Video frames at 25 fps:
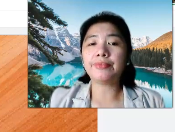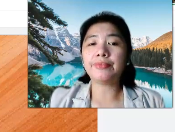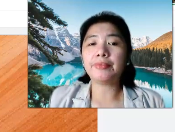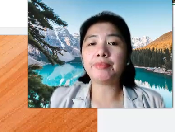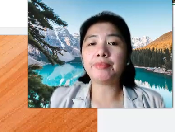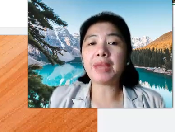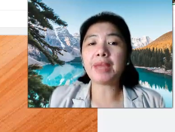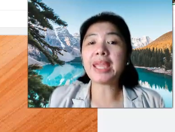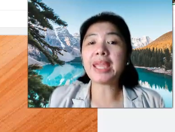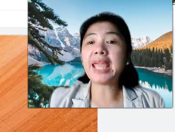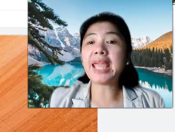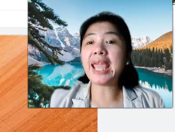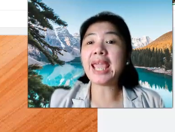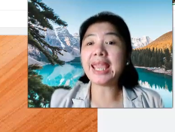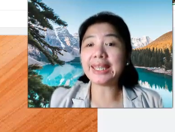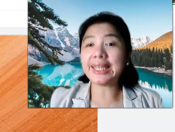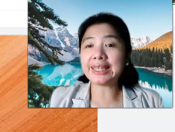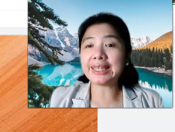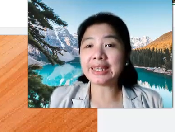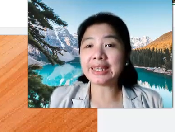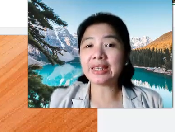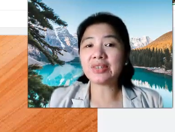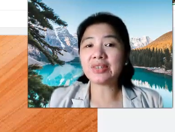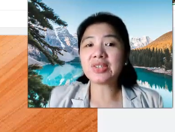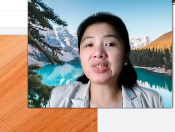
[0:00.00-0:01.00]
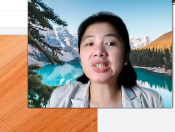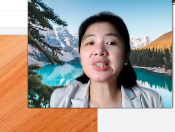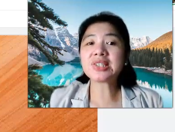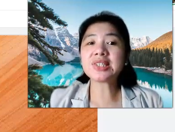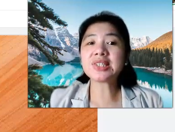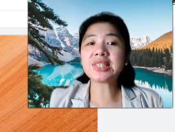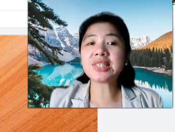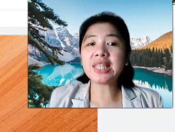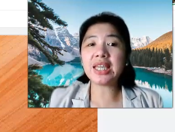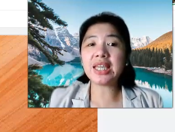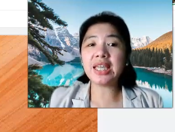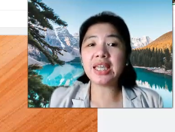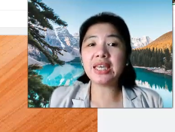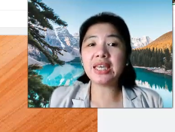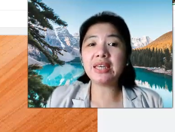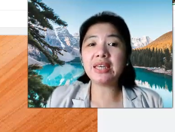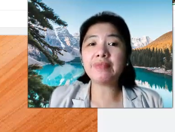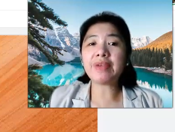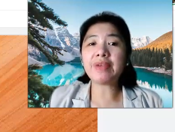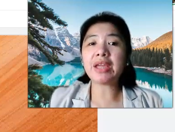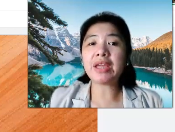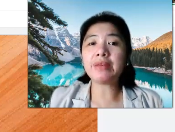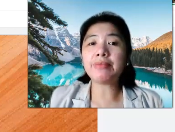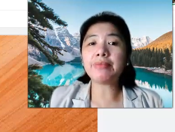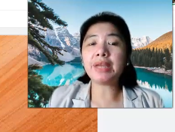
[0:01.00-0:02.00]
by 8. 16
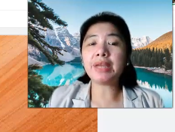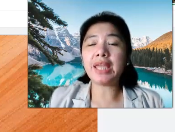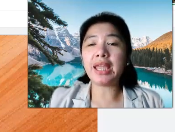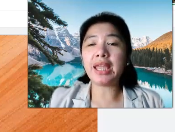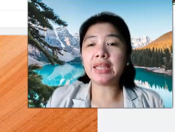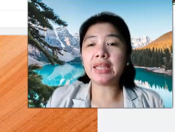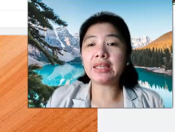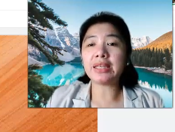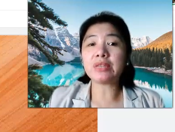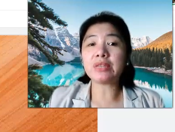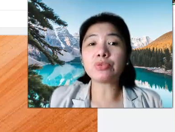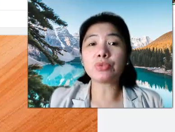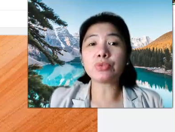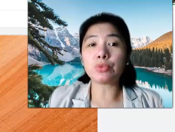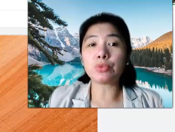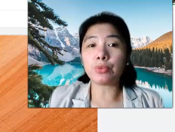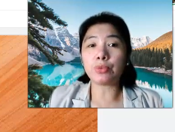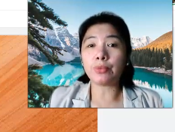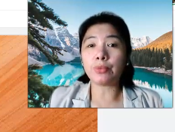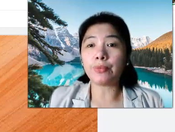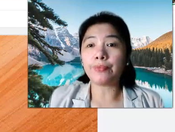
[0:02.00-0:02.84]
divided by 8 is 2.